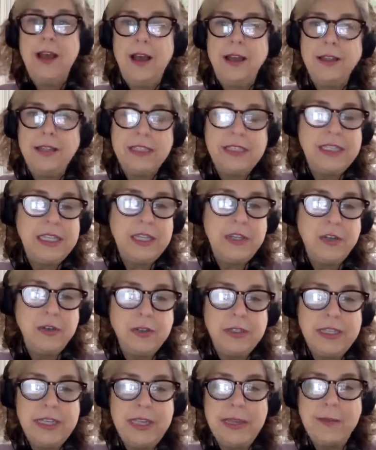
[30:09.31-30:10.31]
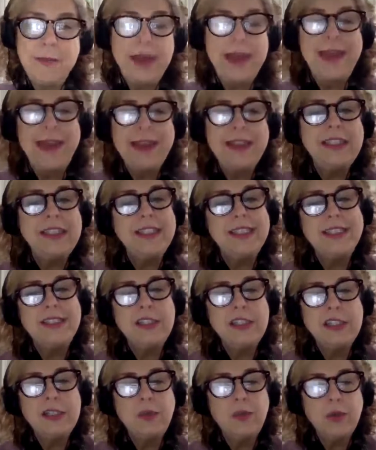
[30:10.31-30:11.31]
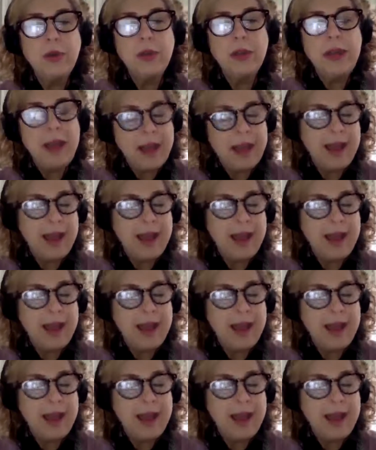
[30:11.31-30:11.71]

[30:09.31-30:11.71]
the senior team. It's just real.